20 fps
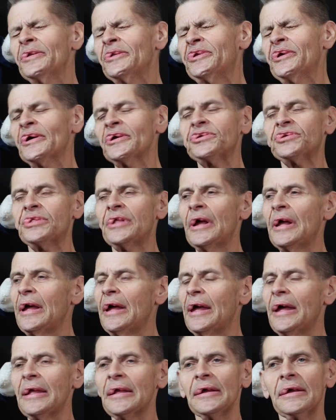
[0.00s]
just not
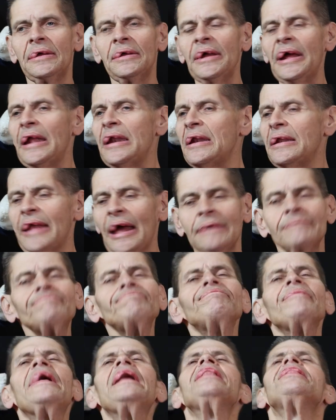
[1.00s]
giving a hoot about
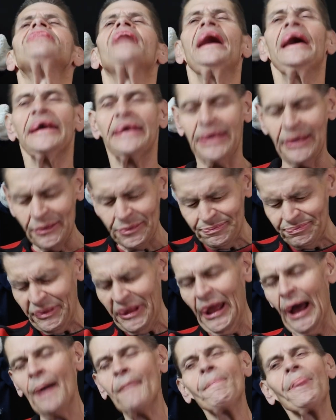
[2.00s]
nothing. And thank you.
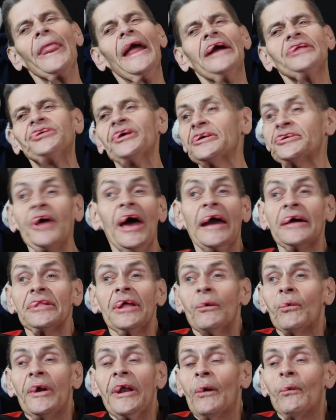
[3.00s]
Yeah, that's
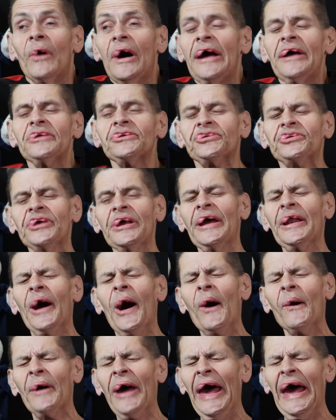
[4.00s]
exactly what it was,
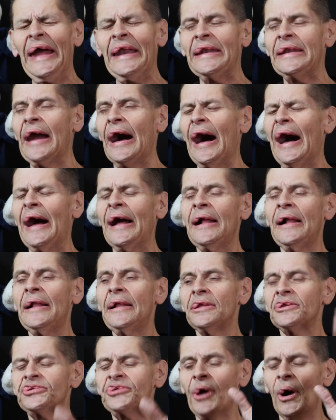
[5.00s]
And
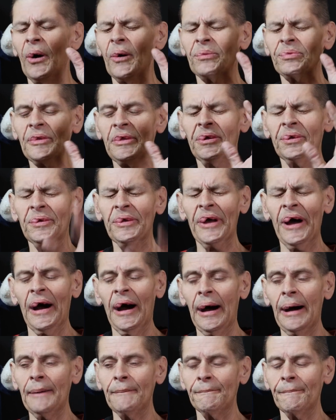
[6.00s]
so
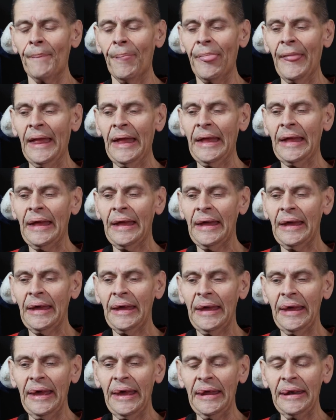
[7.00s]
in
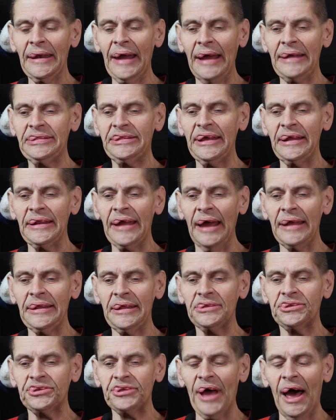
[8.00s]

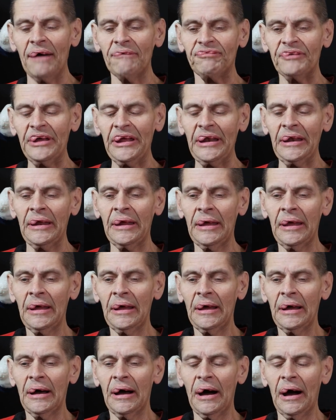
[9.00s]
1997,
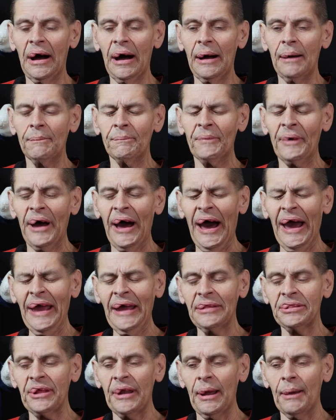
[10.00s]
I
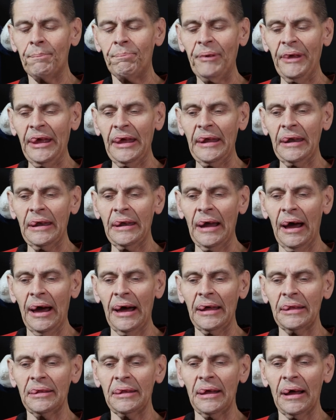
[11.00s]
ended up being
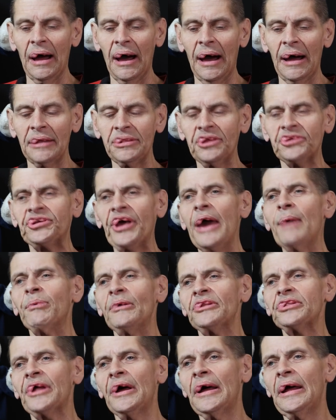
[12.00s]

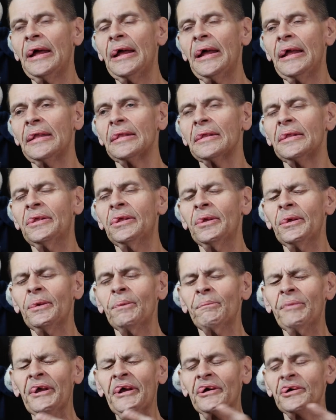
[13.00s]
disabled
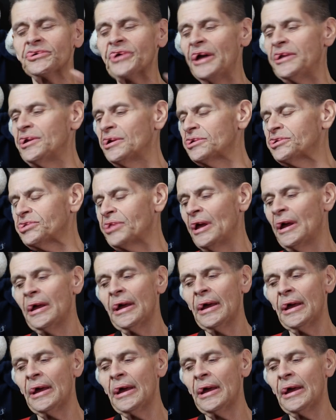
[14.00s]
because I just,